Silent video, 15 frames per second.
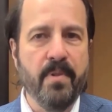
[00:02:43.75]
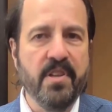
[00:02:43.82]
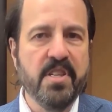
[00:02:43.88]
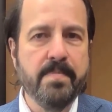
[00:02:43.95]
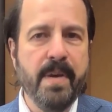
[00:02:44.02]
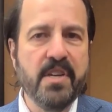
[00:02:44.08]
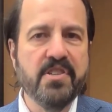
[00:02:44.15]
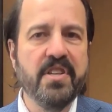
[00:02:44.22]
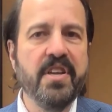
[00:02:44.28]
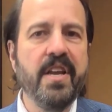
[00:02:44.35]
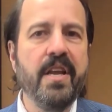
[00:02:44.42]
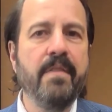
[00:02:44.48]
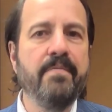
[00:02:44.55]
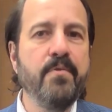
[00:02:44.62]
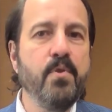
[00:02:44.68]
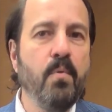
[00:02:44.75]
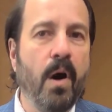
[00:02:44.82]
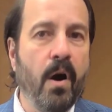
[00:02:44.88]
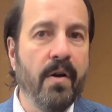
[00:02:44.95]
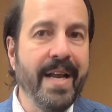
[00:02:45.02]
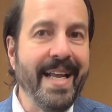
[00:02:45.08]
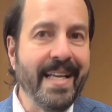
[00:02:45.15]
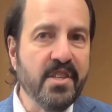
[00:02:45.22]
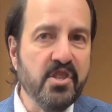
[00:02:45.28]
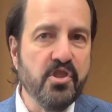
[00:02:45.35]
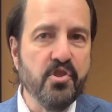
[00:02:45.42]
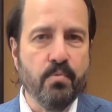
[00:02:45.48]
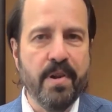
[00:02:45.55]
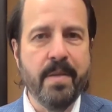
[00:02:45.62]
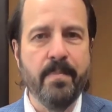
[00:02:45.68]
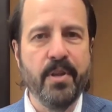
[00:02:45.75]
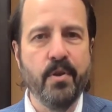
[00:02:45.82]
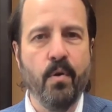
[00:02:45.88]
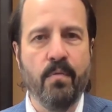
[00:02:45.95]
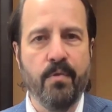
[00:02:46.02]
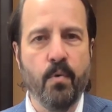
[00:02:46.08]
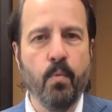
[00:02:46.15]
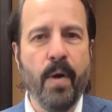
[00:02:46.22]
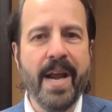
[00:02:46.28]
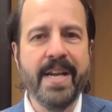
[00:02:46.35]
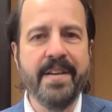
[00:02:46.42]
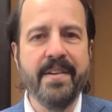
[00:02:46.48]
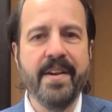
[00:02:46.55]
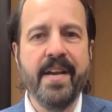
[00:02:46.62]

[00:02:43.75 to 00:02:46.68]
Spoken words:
especially if you are extremely overweight